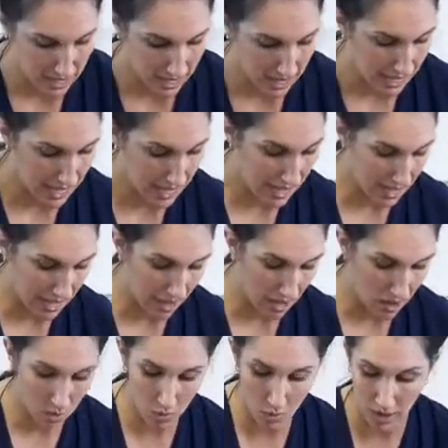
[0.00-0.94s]
and
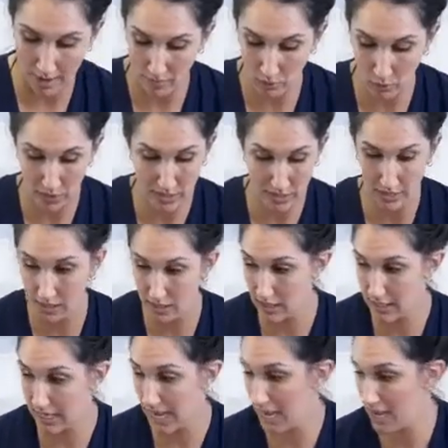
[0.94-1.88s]
now I'm going to
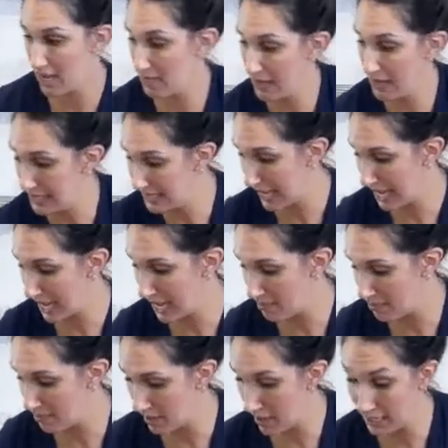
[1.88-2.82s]
take my
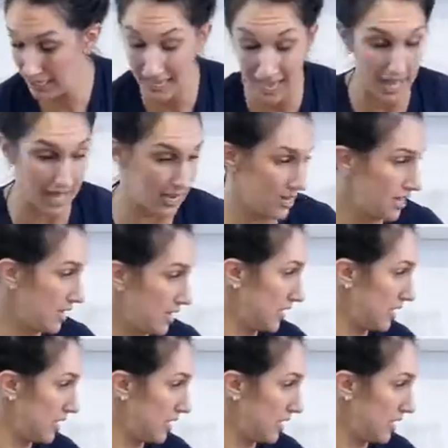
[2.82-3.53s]
tape again,